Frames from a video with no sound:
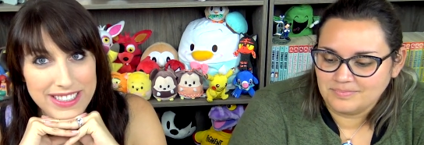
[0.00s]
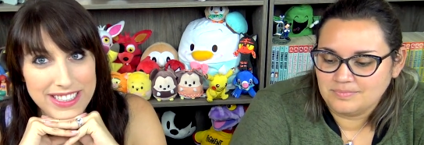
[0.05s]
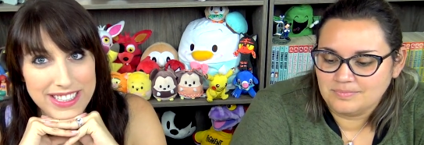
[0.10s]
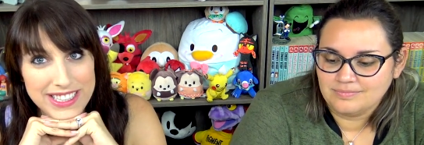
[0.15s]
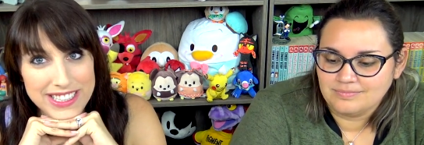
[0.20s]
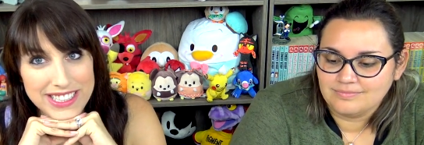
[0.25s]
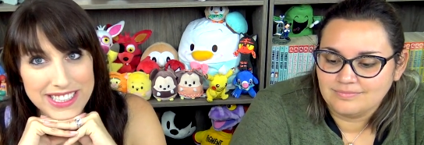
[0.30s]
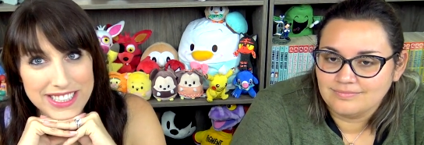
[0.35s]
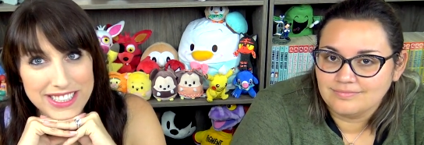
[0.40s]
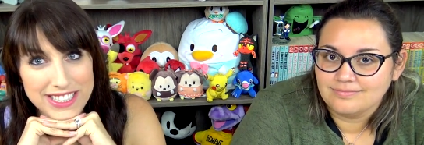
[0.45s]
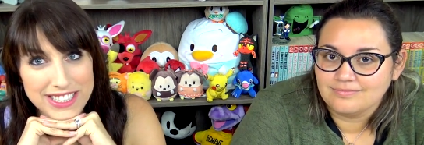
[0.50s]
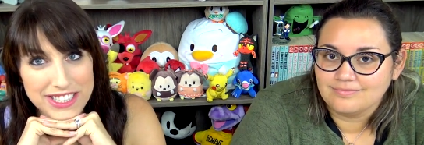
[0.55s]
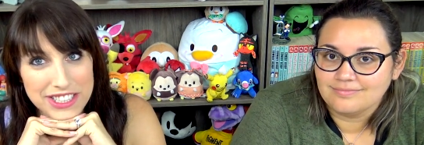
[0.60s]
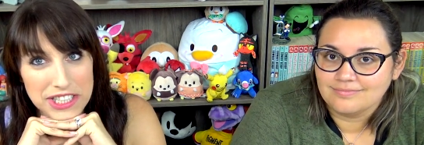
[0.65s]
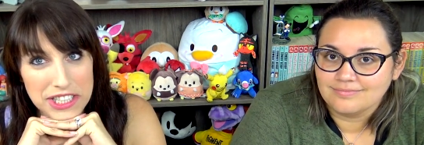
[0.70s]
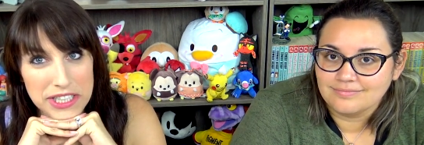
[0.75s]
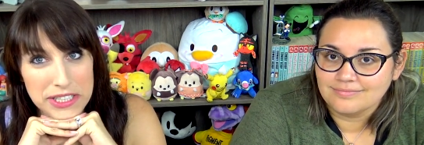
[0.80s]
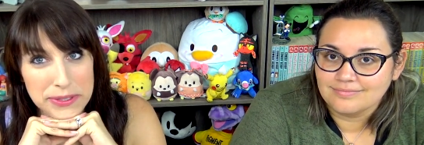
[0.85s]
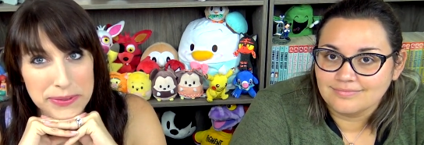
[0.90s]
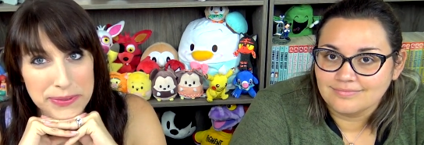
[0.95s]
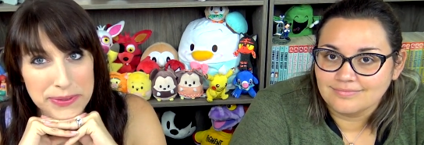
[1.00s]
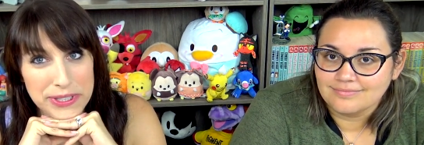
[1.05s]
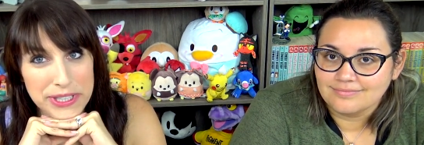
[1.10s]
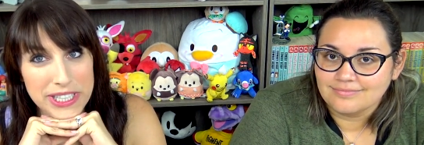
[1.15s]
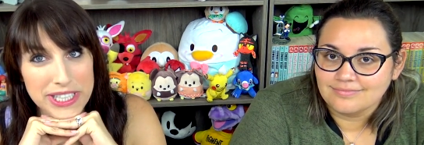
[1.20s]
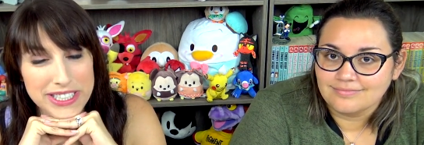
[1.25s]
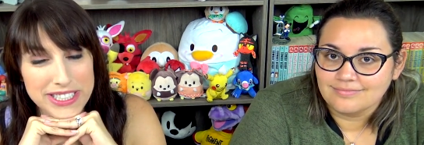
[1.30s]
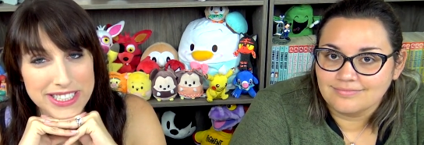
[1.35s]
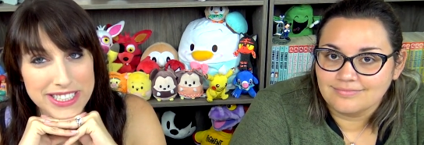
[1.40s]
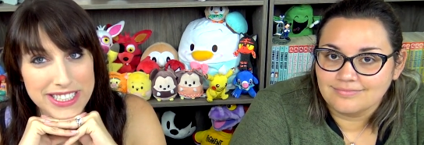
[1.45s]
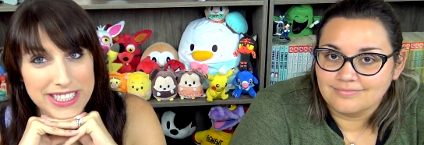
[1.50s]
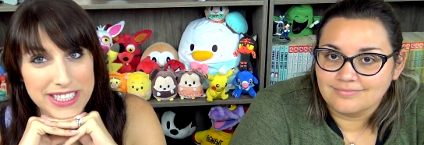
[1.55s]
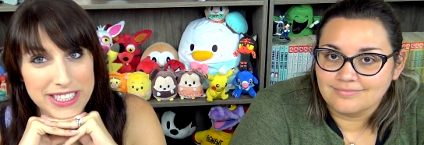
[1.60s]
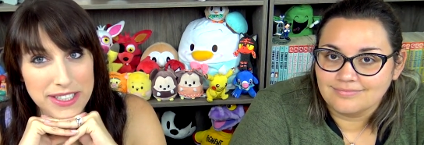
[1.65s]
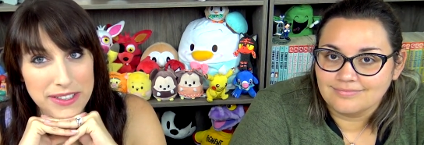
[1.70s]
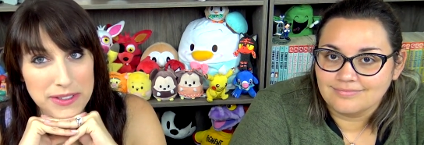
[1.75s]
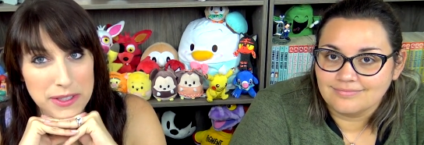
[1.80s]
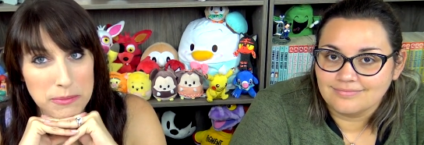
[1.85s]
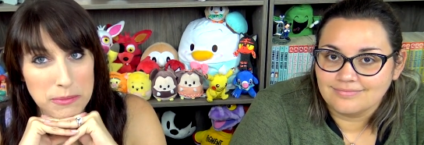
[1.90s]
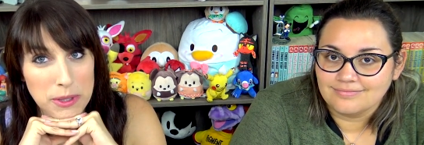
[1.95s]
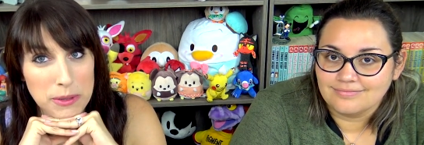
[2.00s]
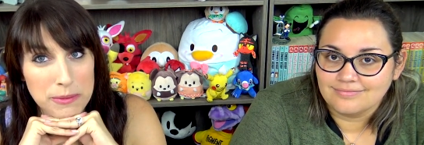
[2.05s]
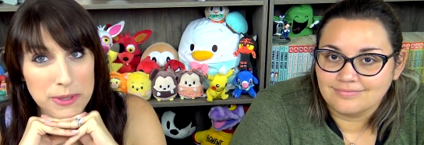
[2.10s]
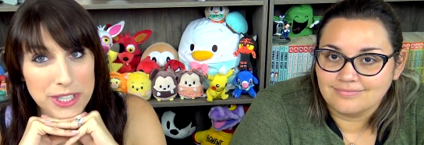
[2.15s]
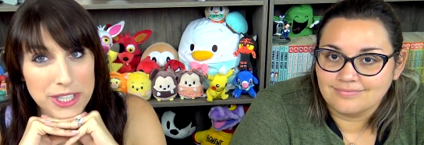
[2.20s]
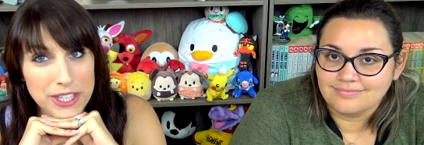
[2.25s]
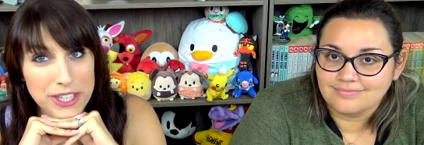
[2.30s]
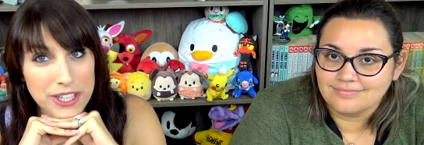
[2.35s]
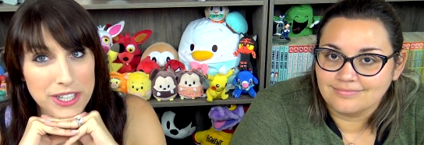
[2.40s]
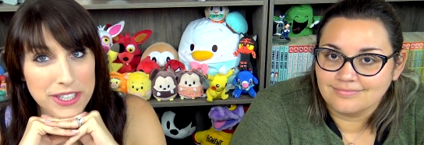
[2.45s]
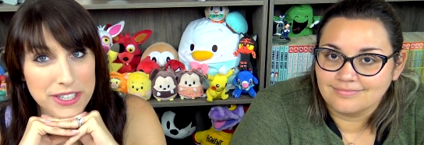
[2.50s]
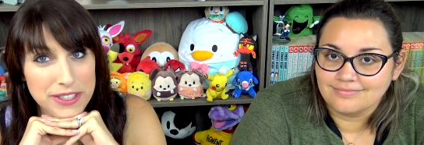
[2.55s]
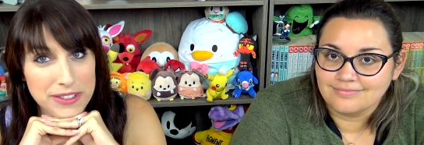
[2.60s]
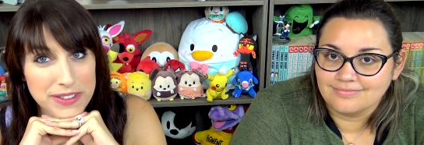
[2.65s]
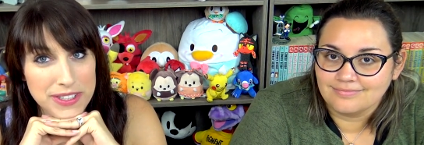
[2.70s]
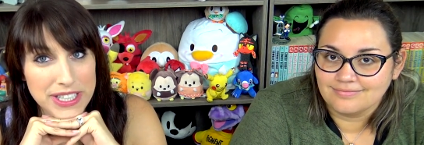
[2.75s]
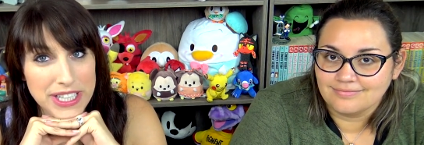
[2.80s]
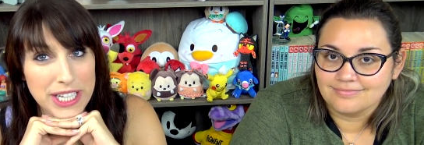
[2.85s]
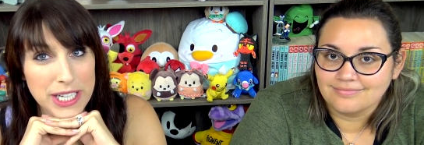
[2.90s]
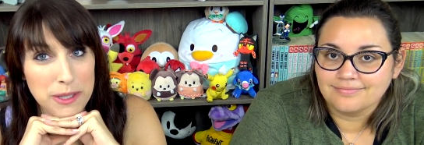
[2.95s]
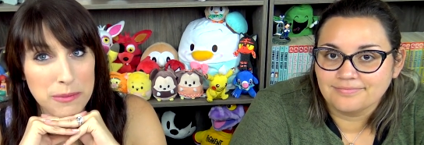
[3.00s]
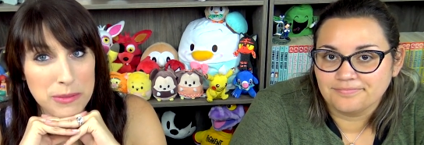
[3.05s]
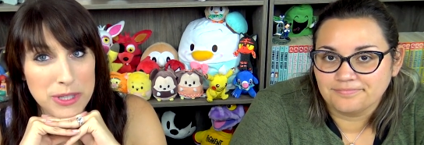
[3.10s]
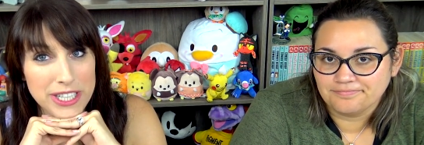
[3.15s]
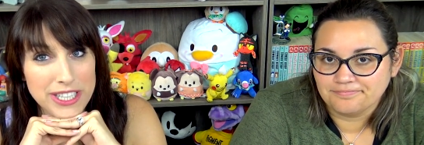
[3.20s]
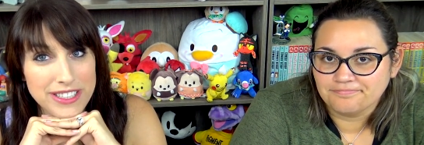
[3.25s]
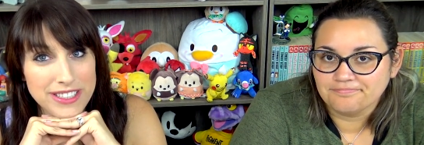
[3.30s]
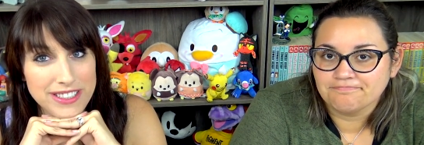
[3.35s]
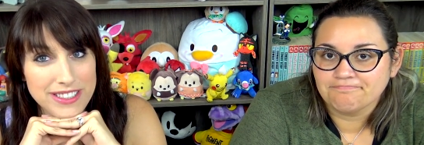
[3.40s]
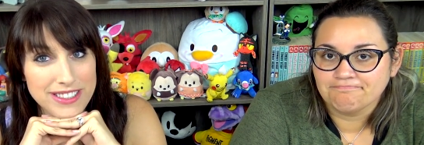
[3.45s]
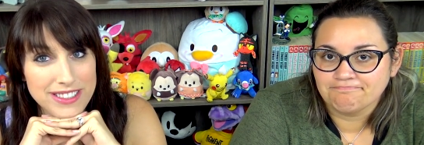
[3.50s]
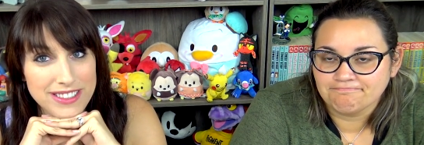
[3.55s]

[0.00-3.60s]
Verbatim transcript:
Speaker 1: a certain Jess forgot to clear out the memory card of the camera.